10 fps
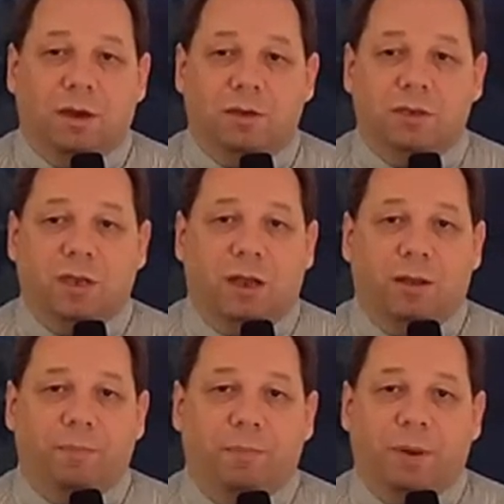There's
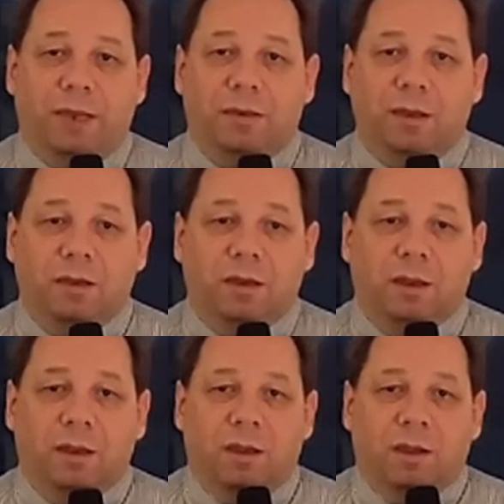uh,
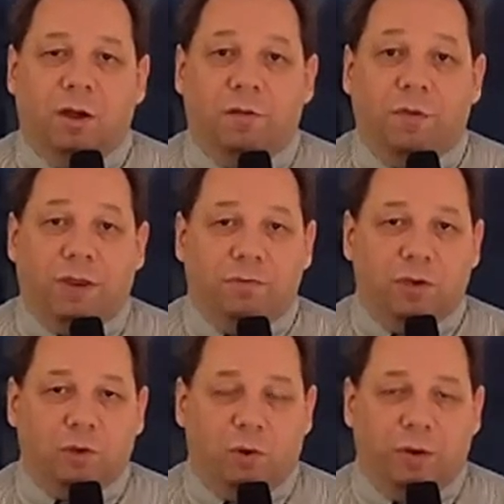plenty of
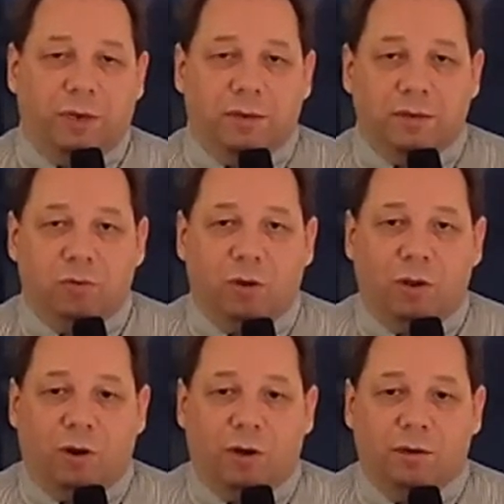inventory in this
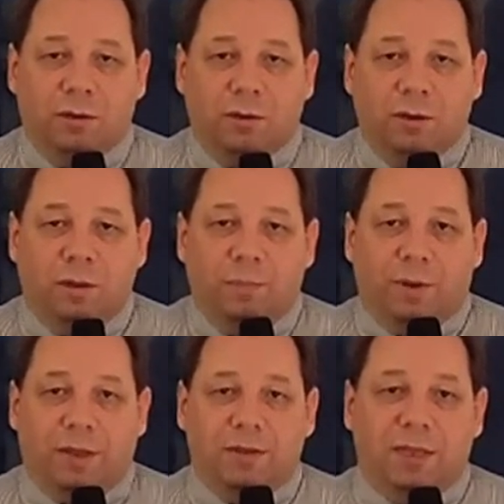regard,
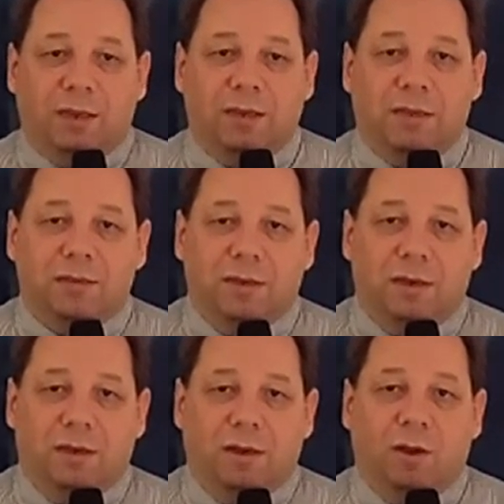but I think that's
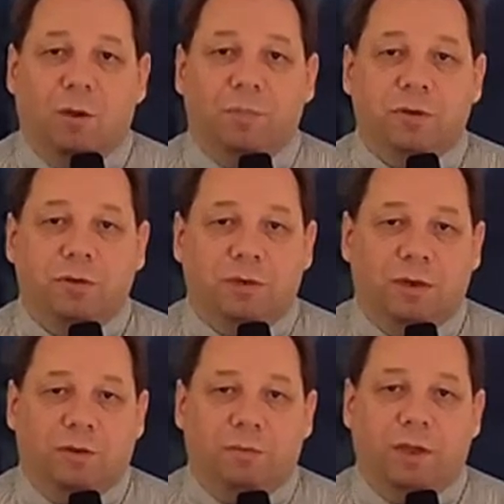the
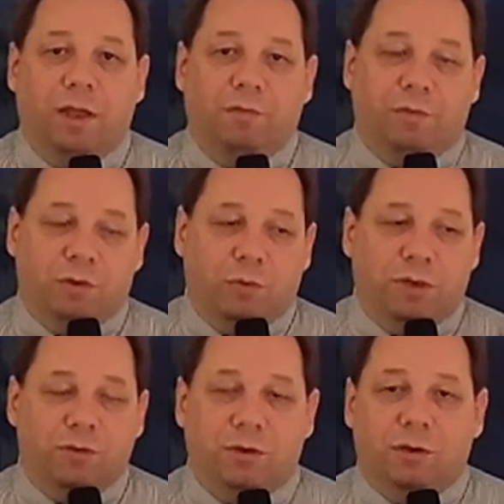opportunity that we have for
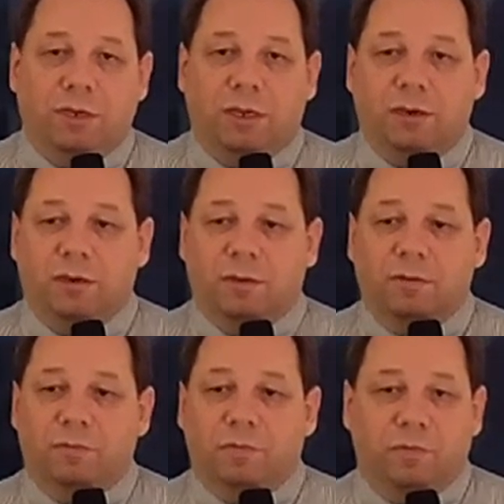2013,
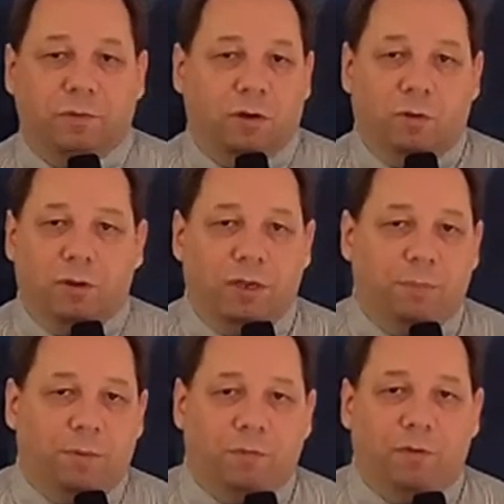and you know,
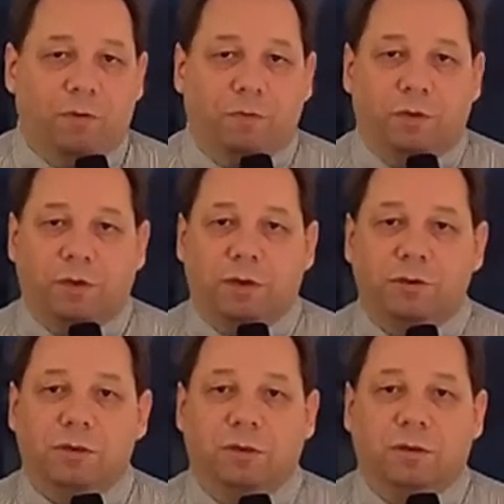keep them for a few
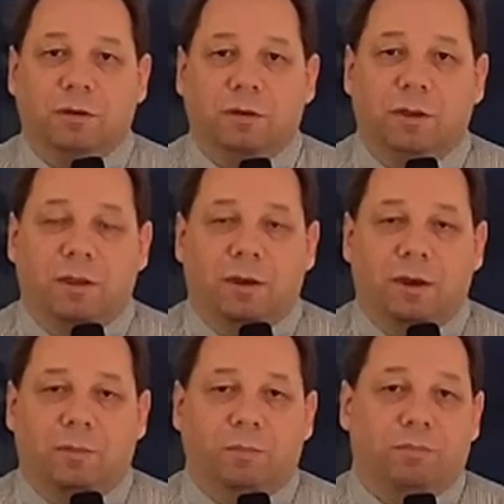years, and
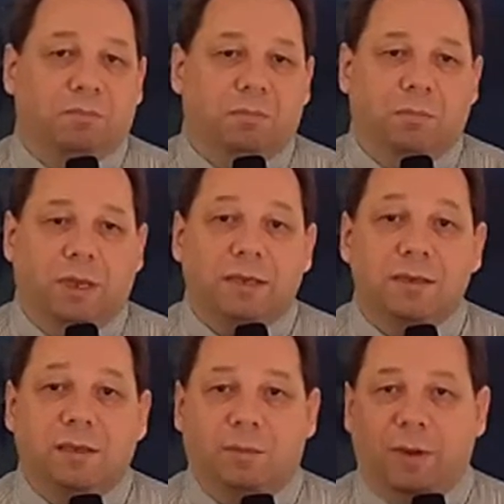then
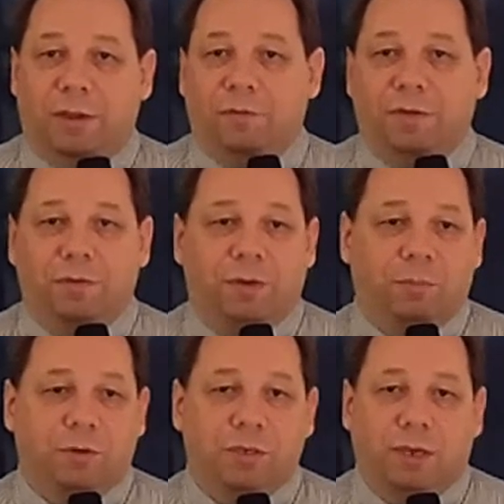easily make a
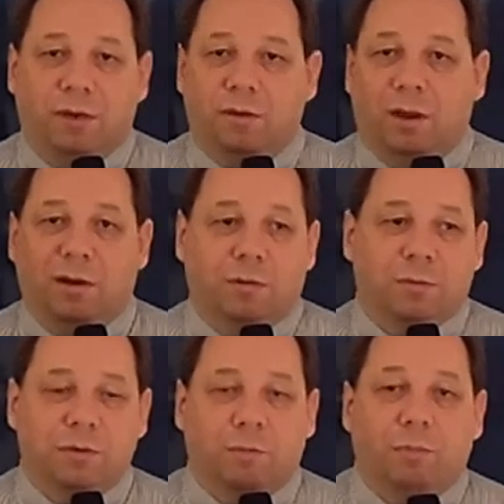50%,
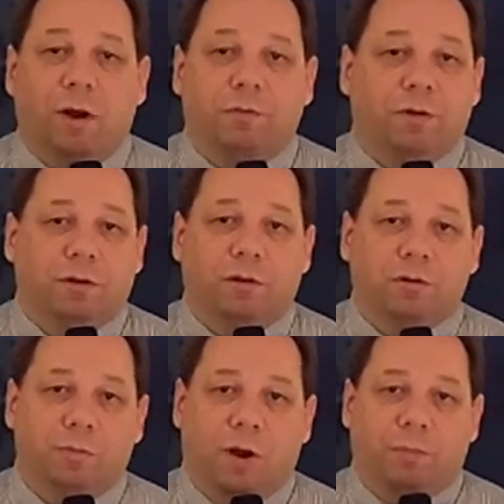100% profit on
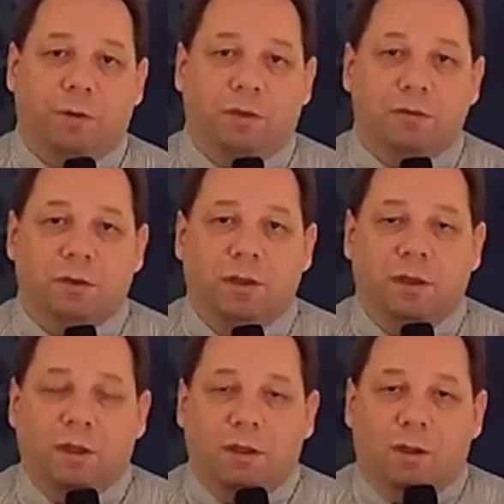those properties
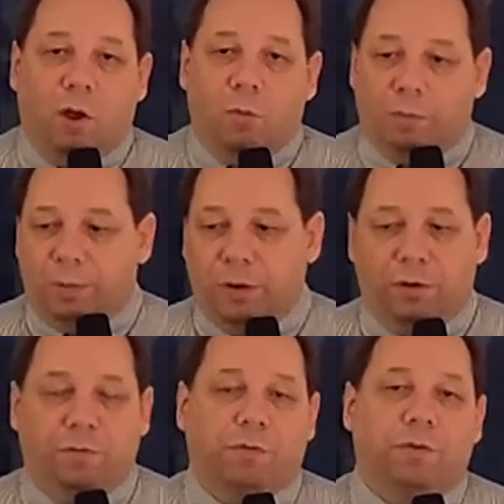over a
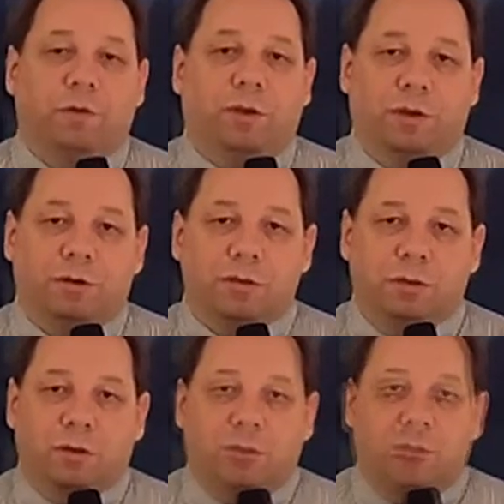period of a few
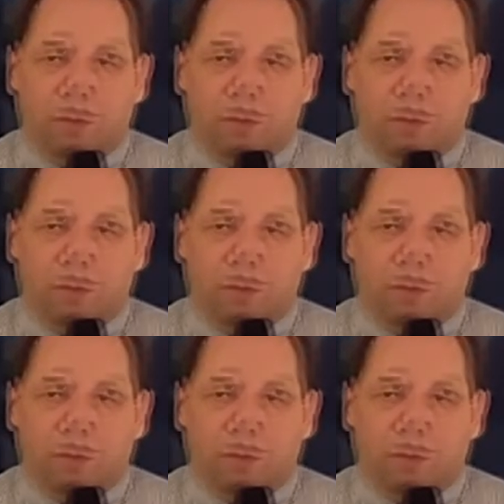years.